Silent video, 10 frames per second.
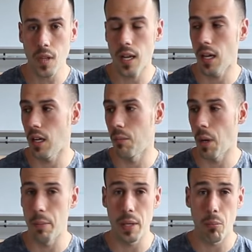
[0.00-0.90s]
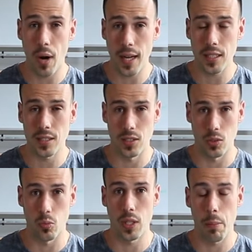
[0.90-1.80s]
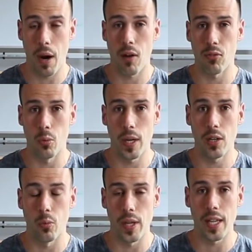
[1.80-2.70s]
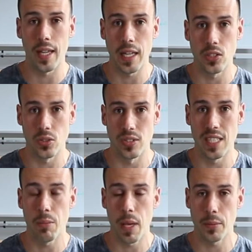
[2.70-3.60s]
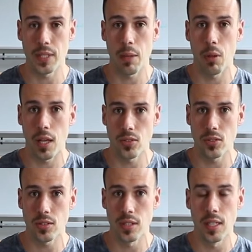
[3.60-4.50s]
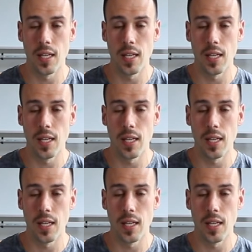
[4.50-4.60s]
A beam practice is a really powerful way to re-engage those deep hip stabilizers.